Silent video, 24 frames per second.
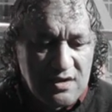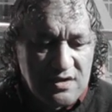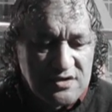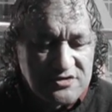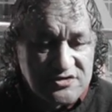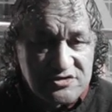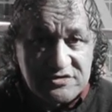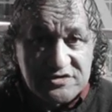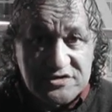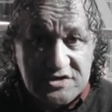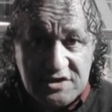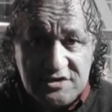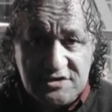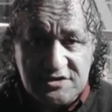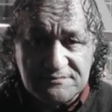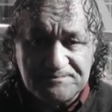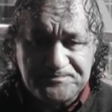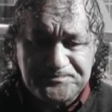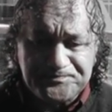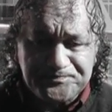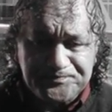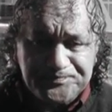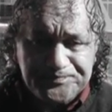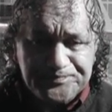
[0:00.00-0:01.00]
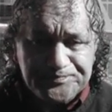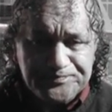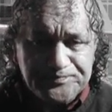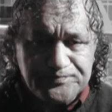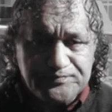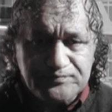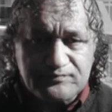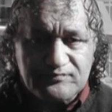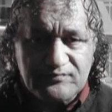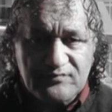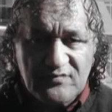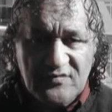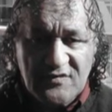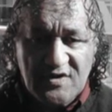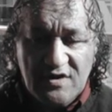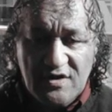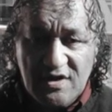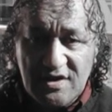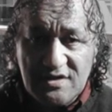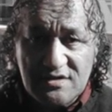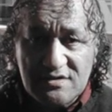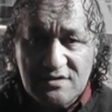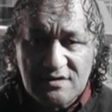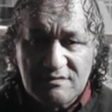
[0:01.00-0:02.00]
jurisdiction.
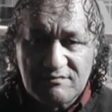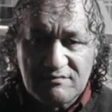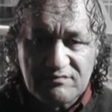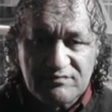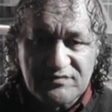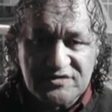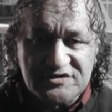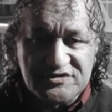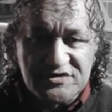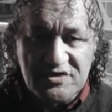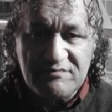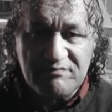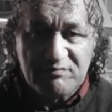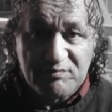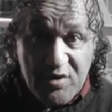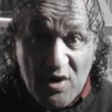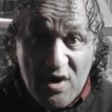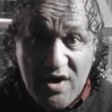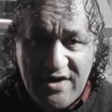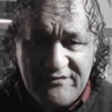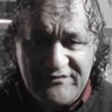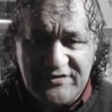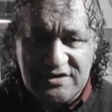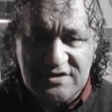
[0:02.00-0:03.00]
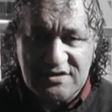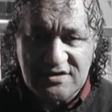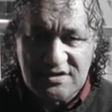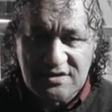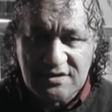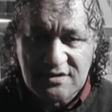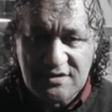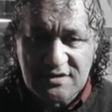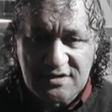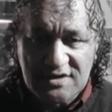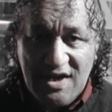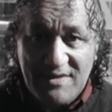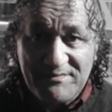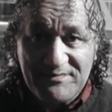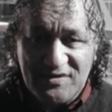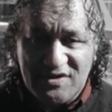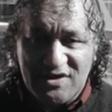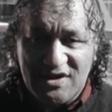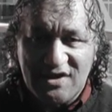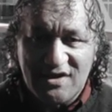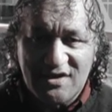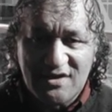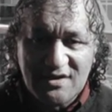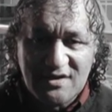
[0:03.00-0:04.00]
Right? Presumed private
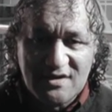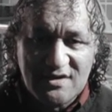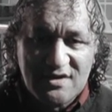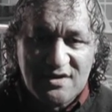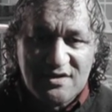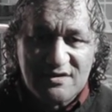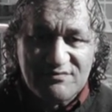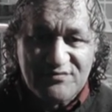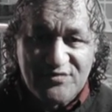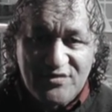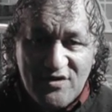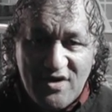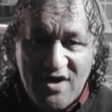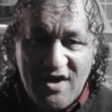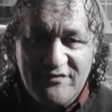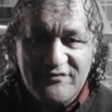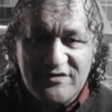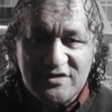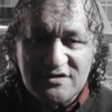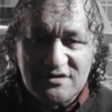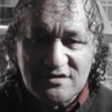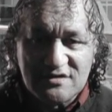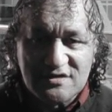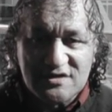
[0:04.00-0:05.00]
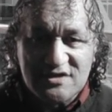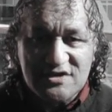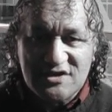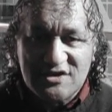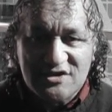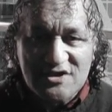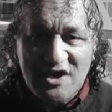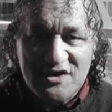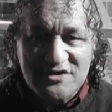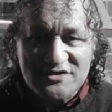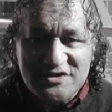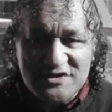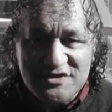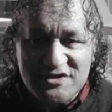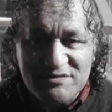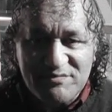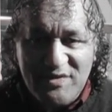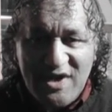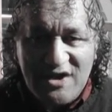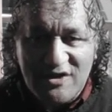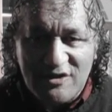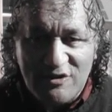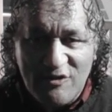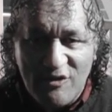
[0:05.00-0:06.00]
company. Private. He knows anything
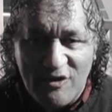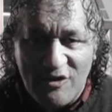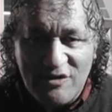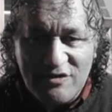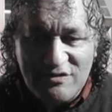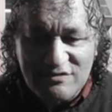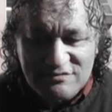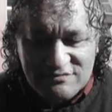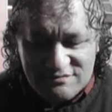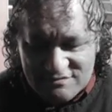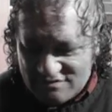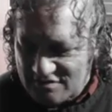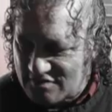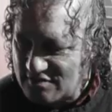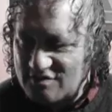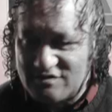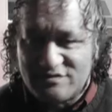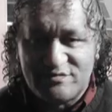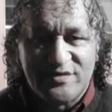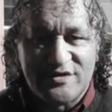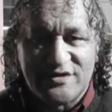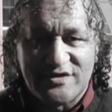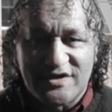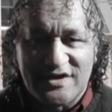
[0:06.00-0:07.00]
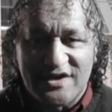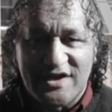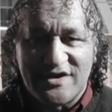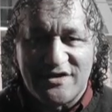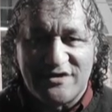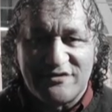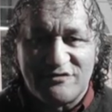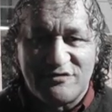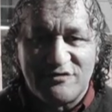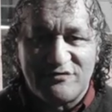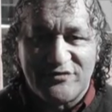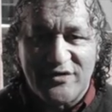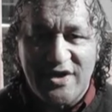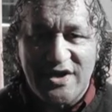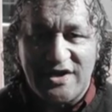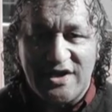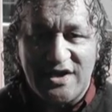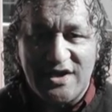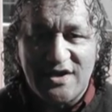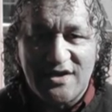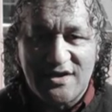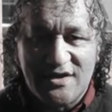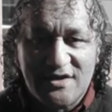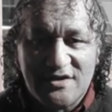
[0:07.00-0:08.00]
about law, you better get it all
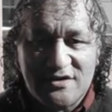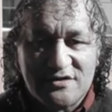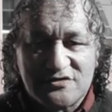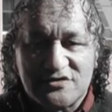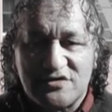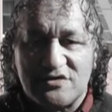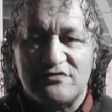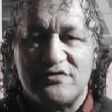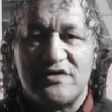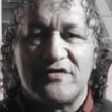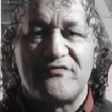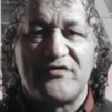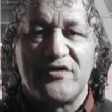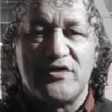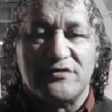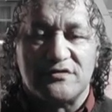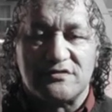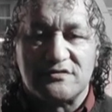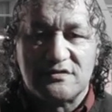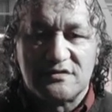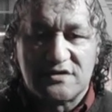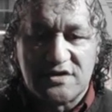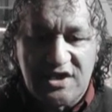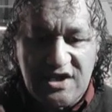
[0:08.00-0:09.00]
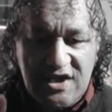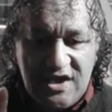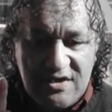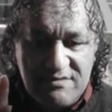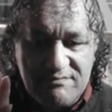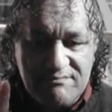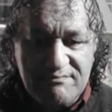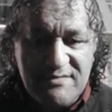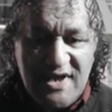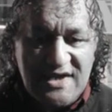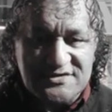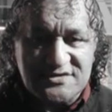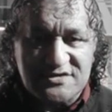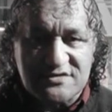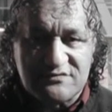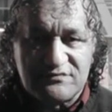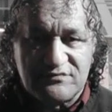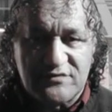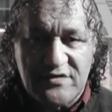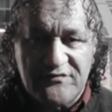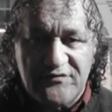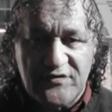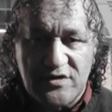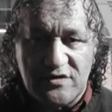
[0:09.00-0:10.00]
ready to refute. He must
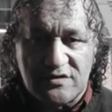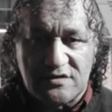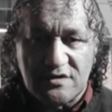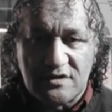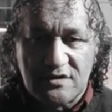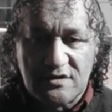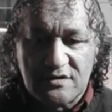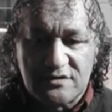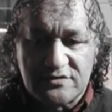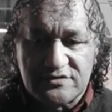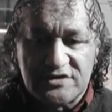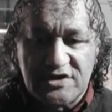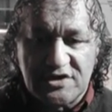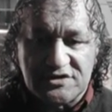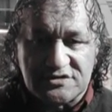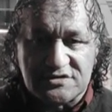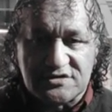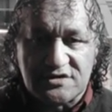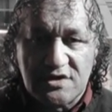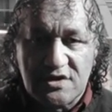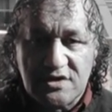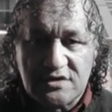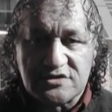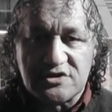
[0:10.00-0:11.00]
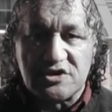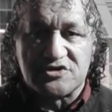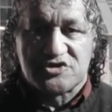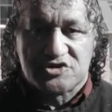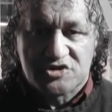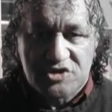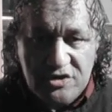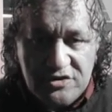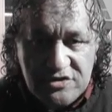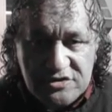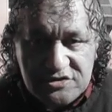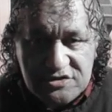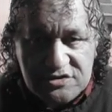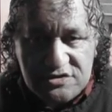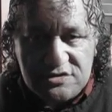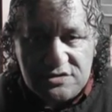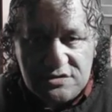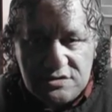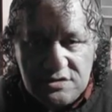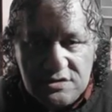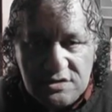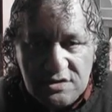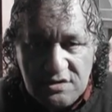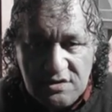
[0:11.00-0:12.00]
refute this. The Church
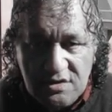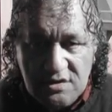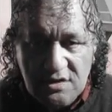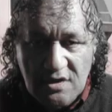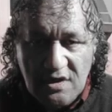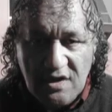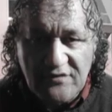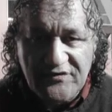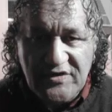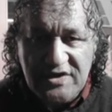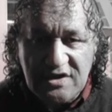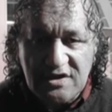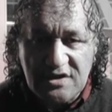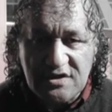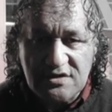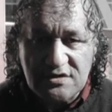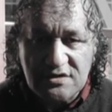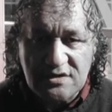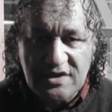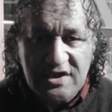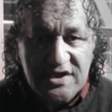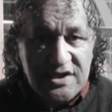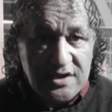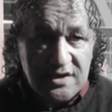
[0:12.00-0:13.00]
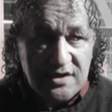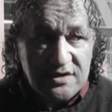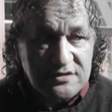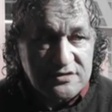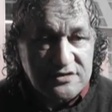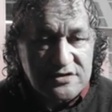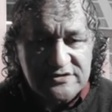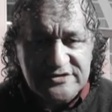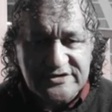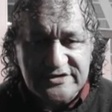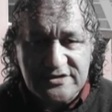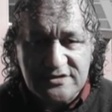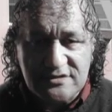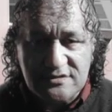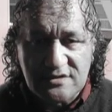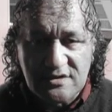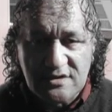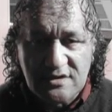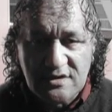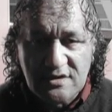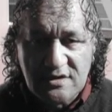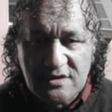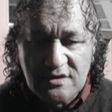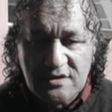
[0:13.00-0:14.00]
of England here in New Zealand,
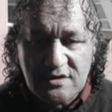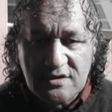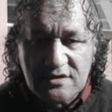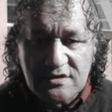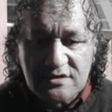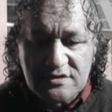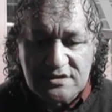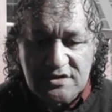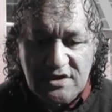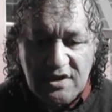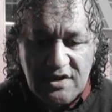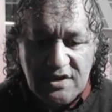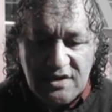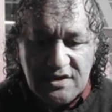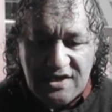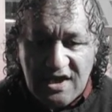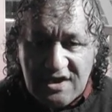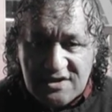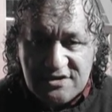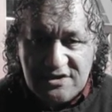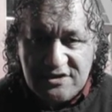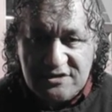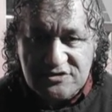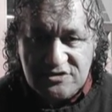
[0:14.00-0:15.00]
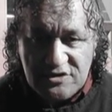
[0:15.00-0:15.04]
the Catholic